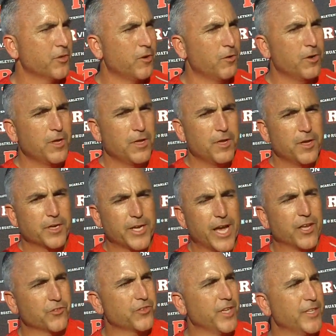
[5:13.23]
So
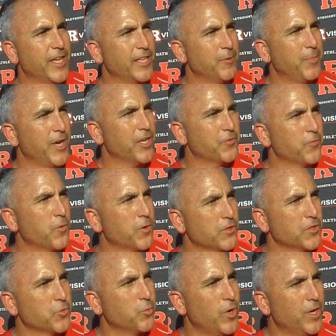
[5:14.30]
Kyle's done that in the past for
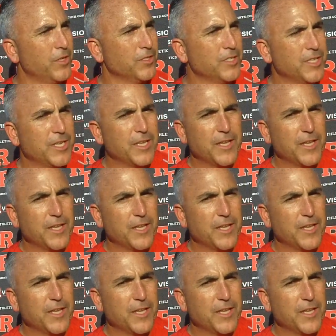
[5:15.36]
us as well.